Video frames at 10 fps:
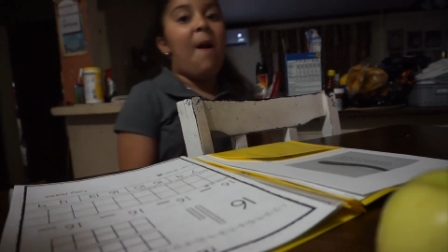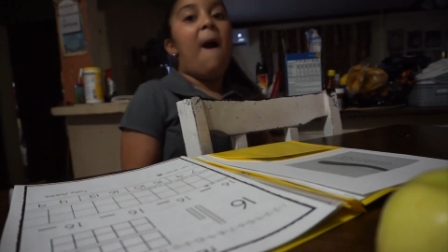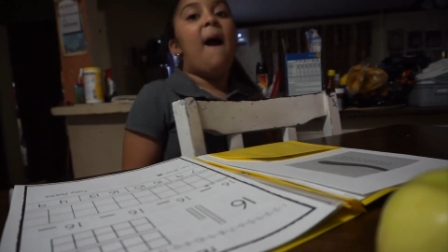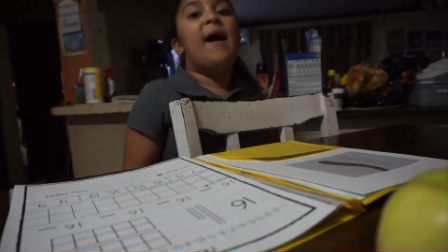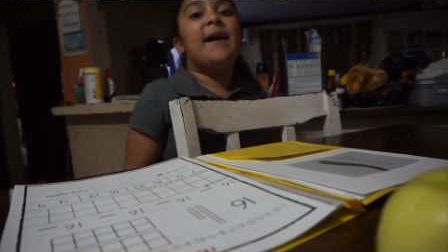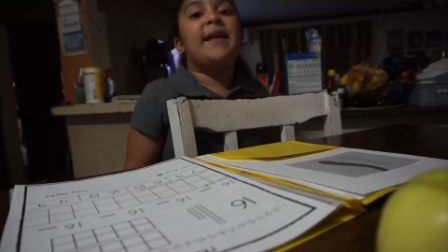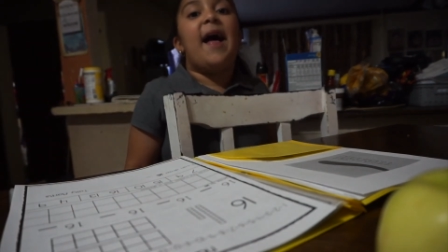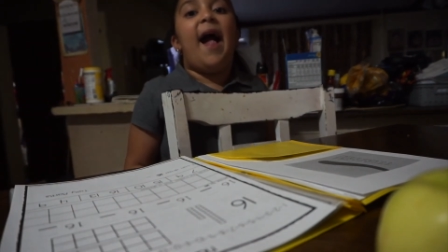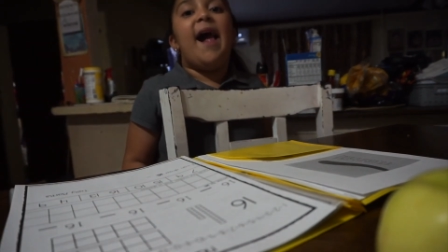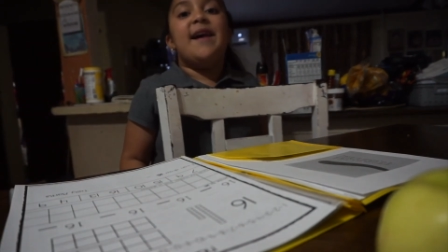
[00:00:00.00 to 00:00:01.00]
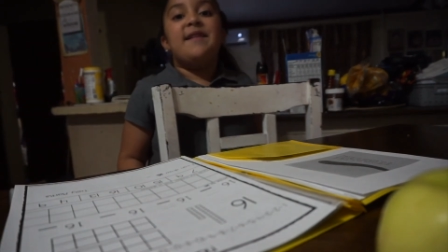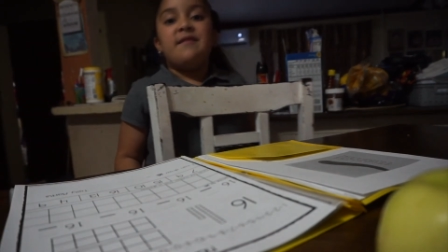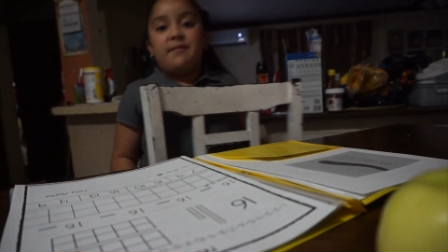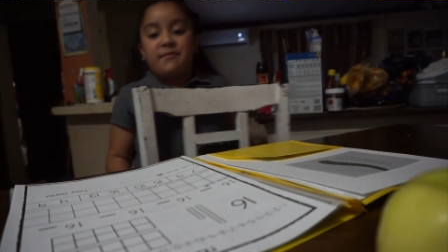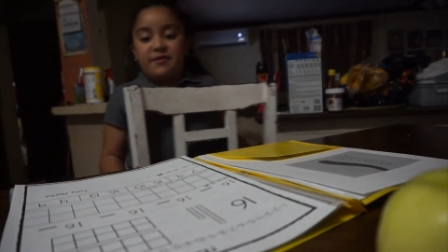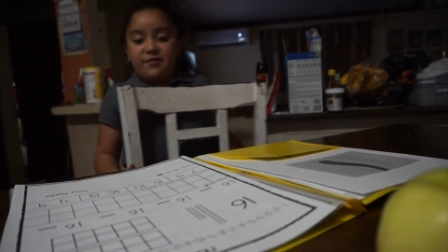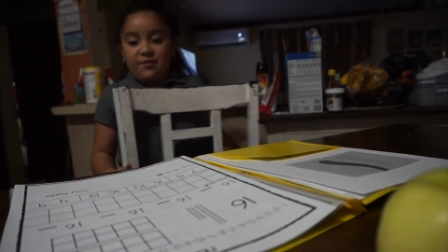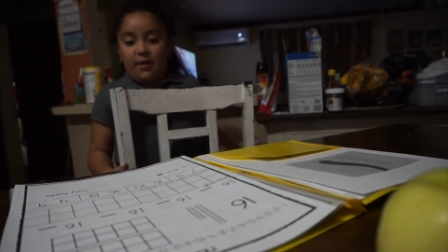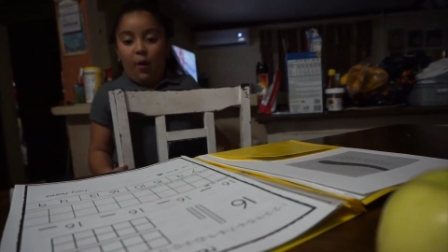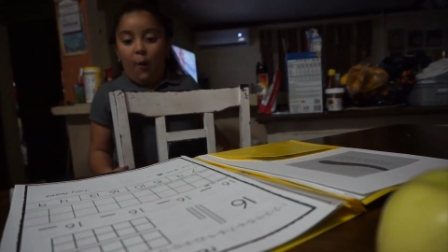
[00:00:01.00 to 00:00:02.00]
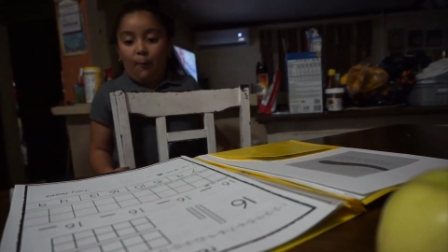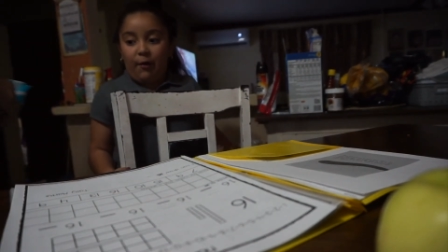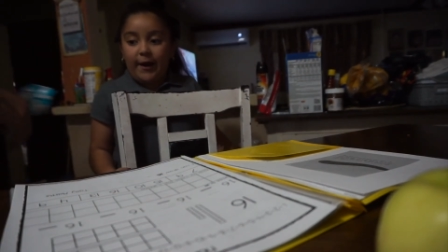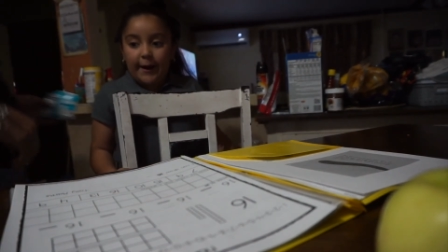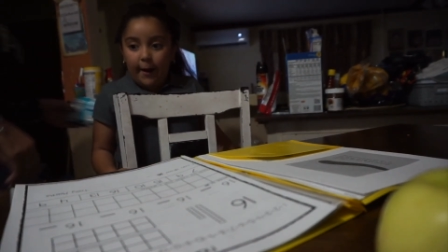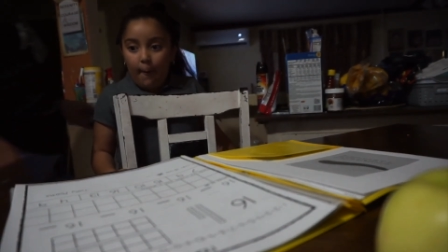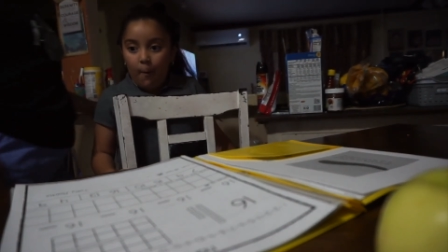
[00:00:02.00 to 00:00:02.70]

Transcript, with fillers: hi guys, I'm going to do my homework.